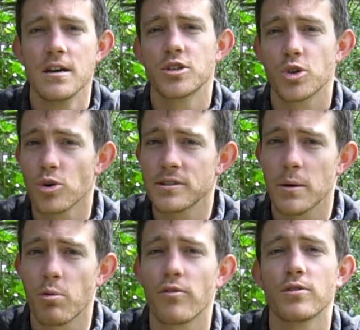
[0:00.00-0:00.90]
Soil
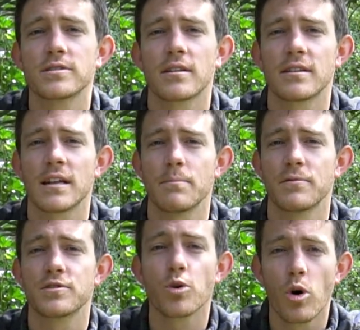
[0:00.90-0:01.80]
type refers to the type
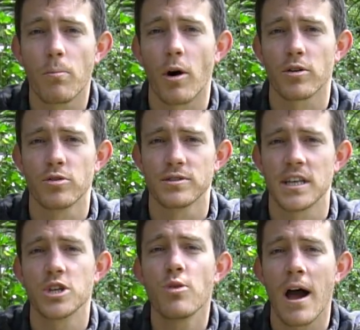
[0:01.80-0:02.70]
of soil particles
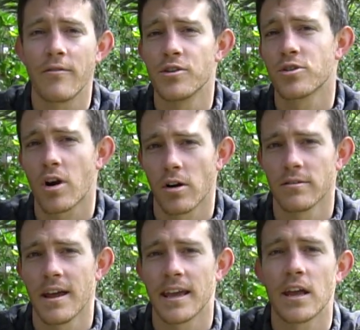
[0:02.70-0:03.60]
that you have in your
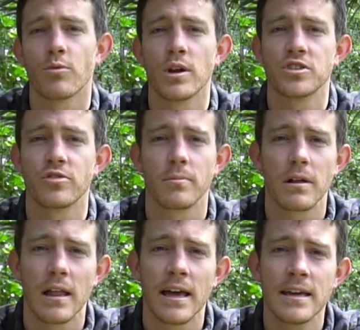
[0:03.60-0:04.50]
garden and can range from
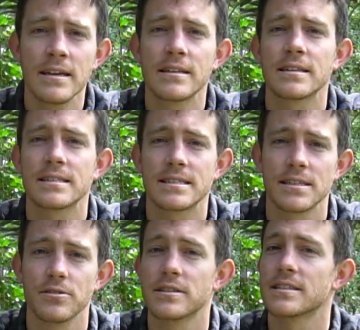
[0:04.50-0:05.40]
clay to
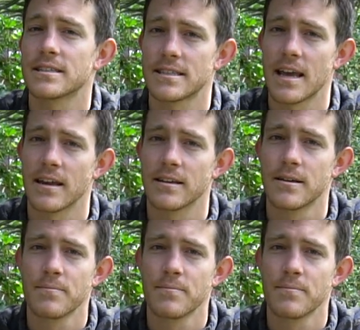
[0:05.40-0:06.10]
silt to sand.